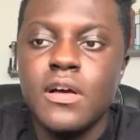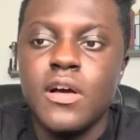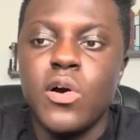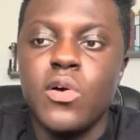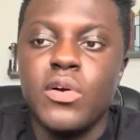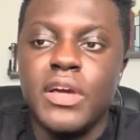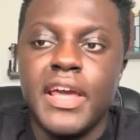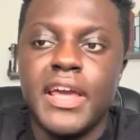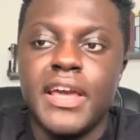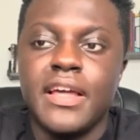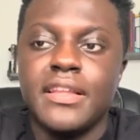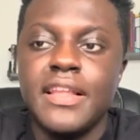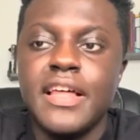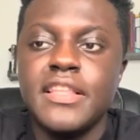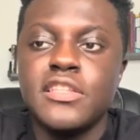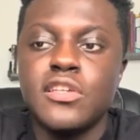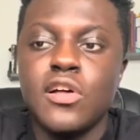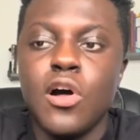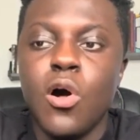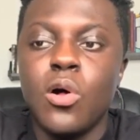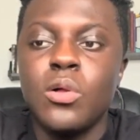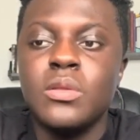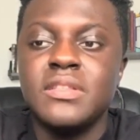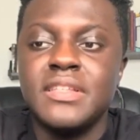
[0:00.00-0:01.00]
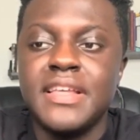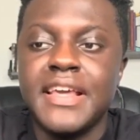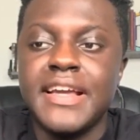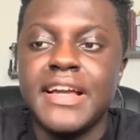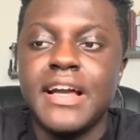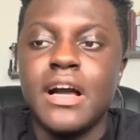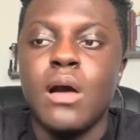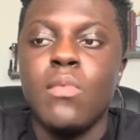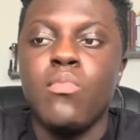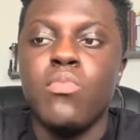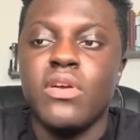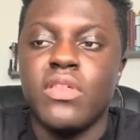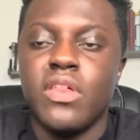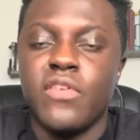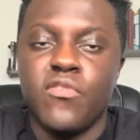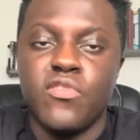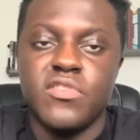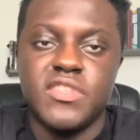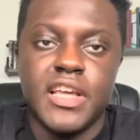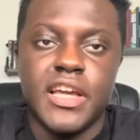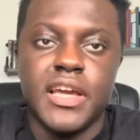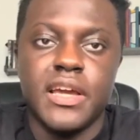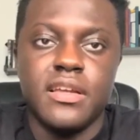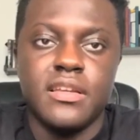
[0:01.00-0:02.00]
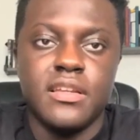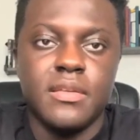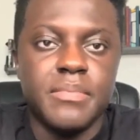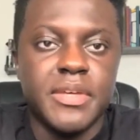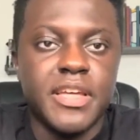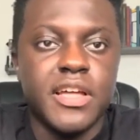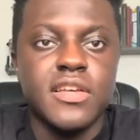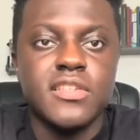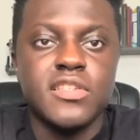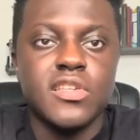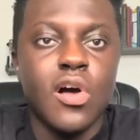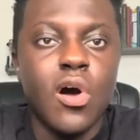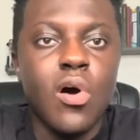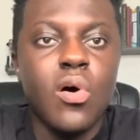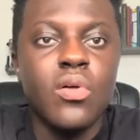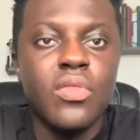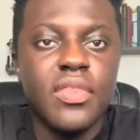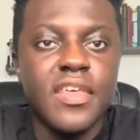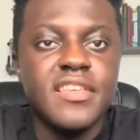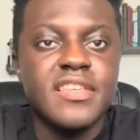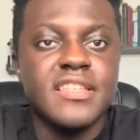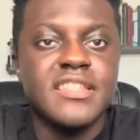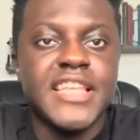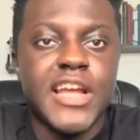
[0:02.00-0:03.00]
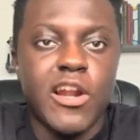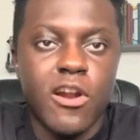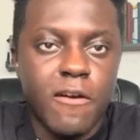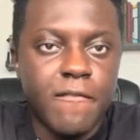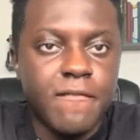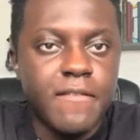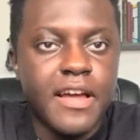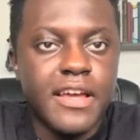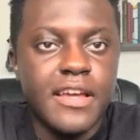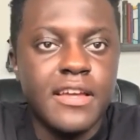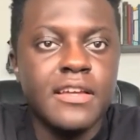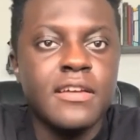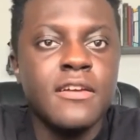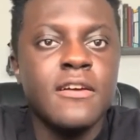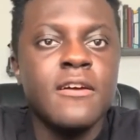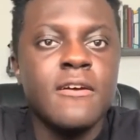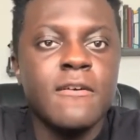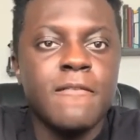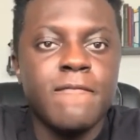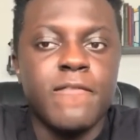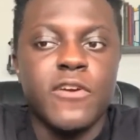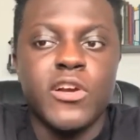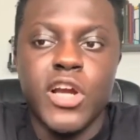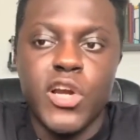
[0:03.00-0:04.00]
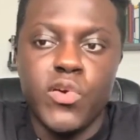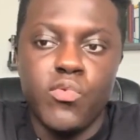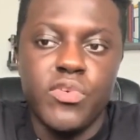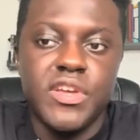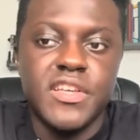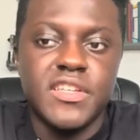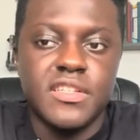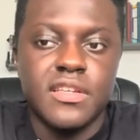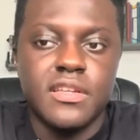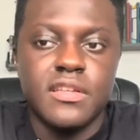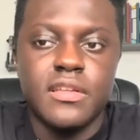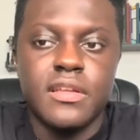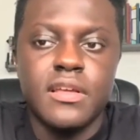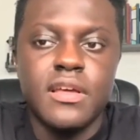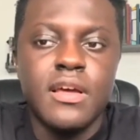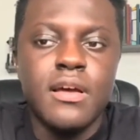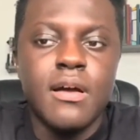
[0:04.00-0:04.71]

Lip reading: Okay, let's all take a breather for a second, because all this is terrifying for good reason.